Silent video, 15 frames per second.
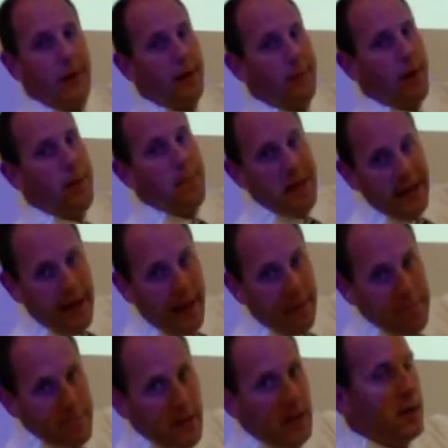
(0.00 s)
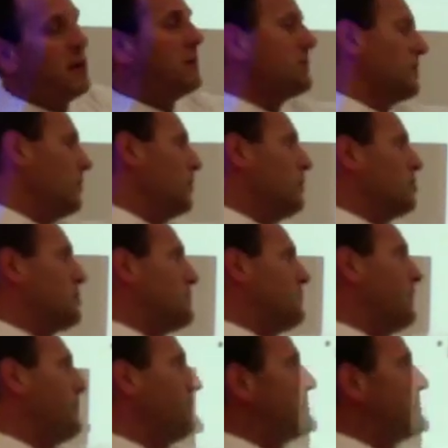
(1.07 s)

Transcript: right around midnight. So it will split